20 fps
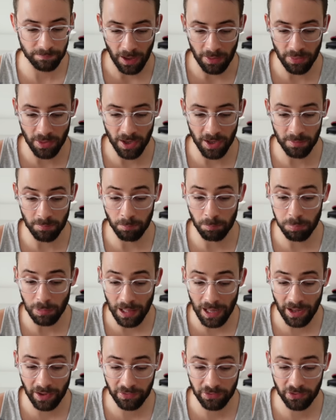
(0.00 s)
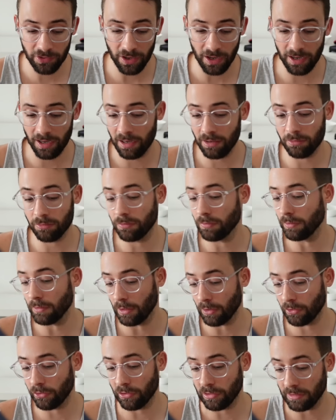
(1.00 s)
And then Blast, I have
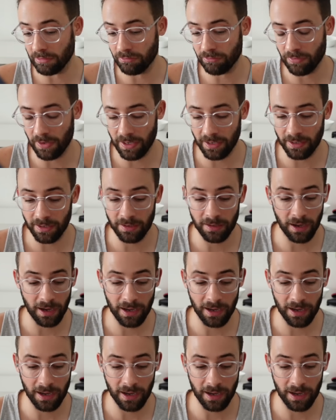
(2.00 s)
largely faded.